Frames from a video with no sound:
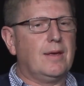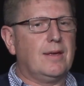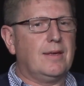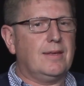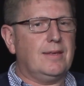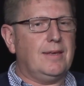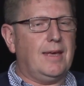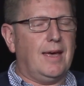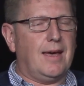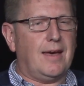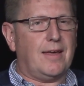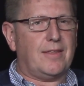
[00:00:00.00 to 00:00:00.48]

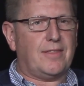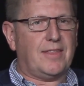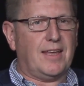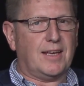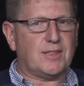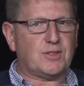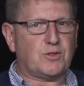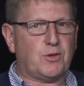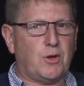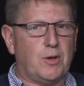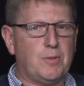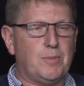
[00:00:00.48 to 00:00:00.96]
Yeah,
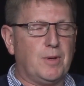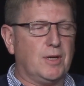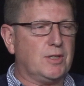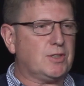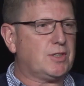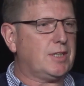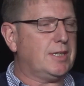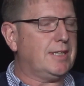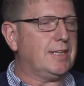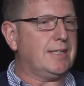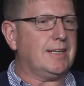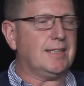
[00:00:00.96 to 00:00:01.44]
thanks very
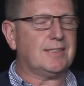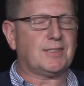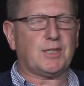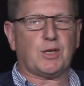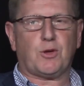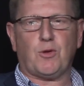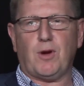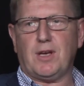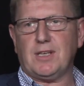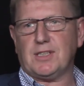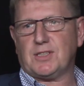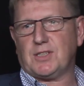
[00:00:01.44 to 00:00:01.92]
much, and it's a
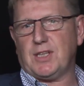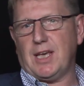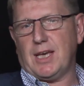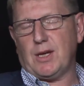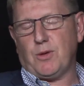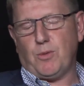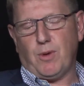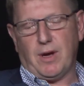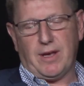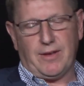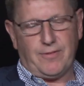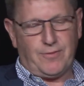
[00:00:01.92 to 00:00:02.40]
great
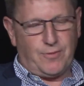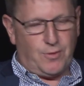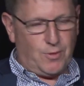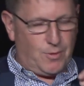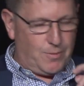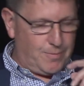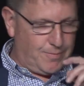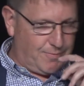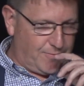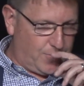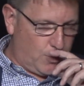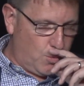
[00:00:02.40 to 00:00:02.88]
segue
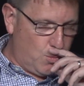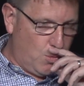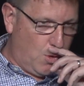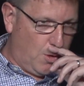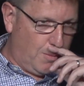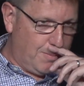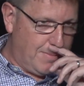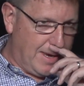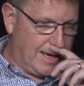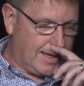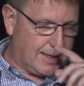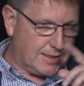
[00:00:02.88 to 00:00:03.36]
from
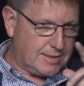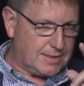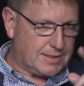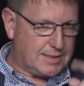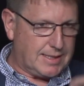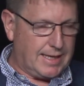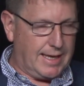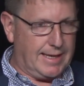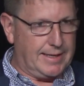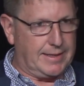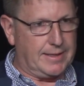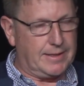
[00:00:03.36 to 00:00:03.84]
what Megan
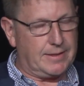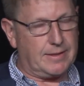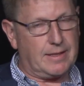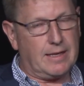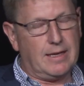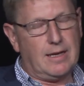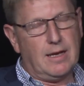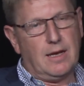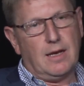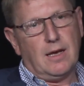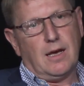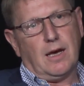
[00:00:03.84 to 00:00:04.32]
said,
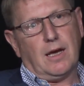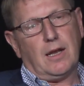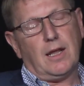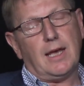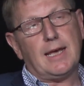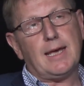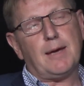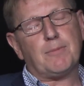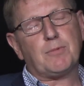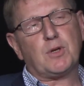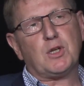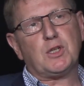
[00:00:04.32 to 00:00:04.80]
and
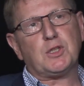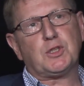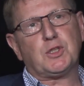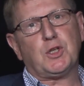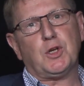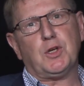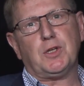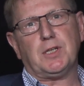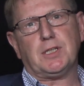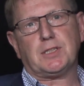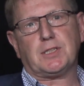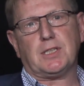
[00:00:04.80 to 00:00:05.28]
I am going to
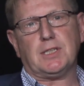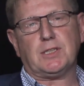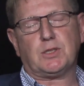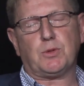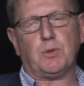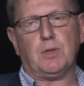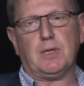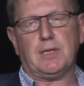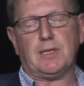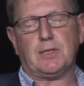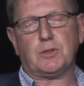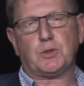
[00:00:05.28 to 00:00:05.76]
turn this
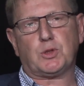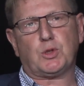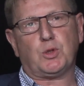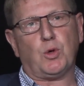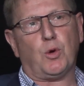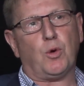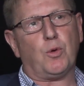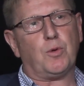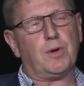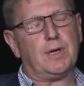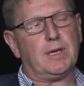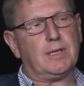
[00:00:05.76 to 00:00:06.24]
into a little
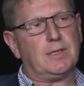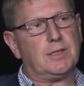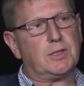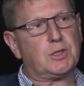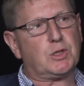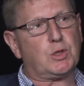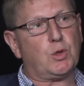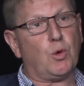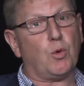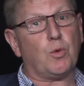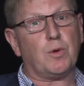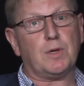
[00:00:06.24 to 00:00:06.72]
story, and the
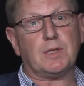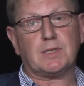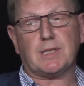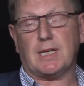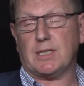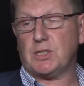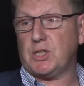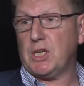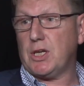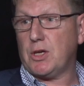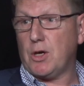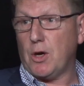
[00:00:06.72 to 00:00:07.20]
story is
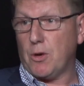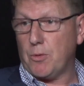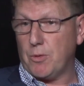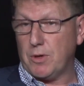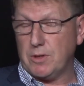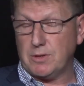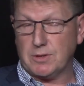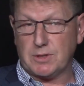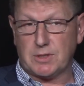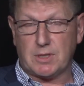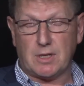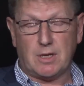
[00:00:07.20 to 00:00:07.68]
actually
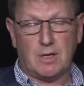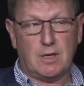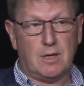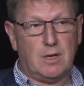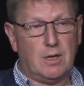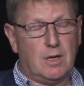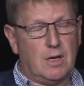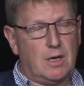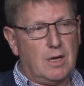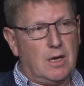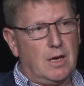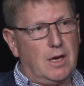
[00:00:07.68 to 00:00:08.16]
current.
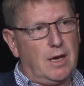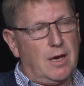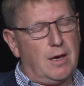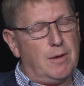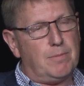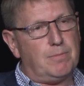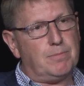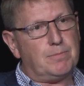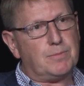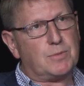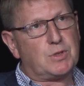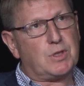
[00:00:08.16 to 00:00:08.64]

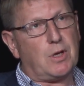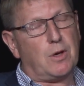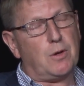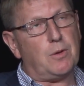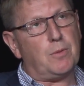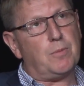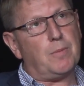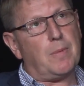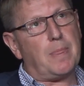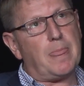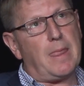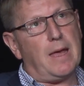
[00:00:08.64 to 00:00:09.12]

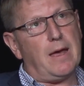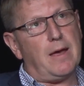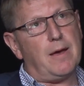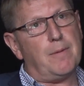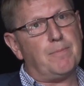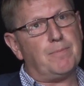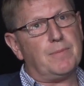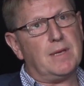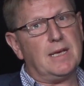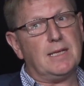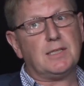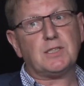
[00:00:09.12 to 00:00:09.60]

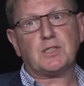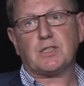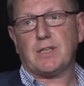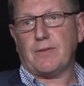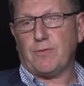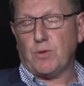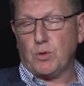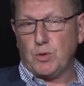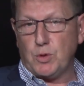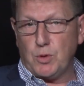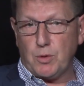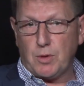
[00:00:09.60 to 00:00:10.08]
In
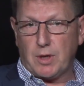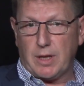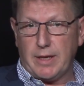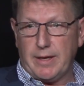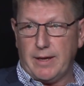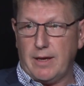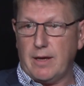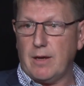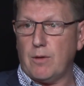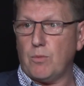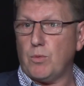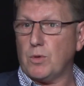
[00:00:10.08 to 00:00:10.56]
civil
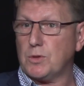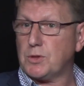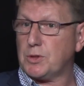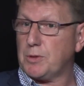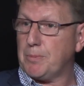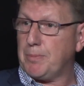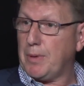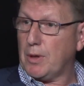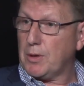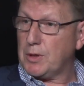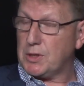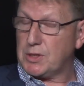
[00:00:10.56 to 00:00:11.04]
nuclear, once
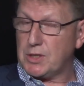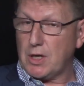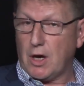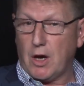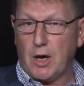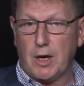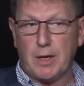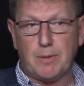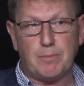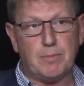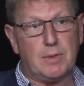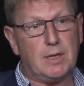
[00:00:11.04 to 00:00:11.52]
upon a
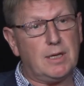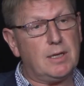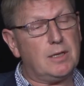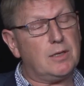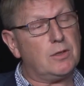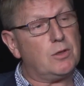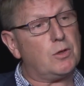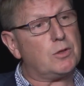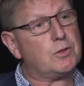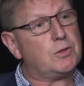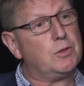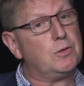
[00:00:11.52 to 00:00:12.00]
time in
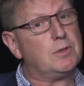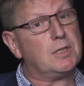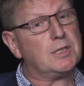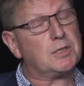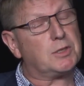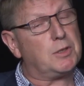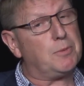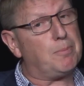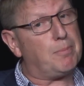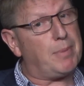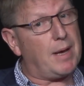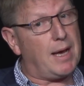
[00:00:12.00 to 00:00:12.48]
a not too
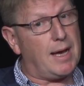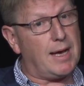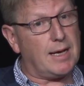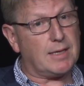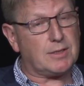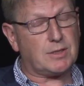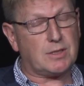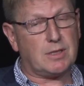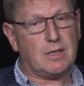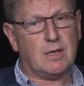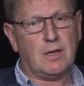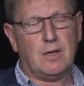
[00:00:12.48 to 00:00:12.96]
distant
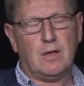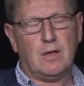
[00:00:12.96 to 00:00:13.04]
past,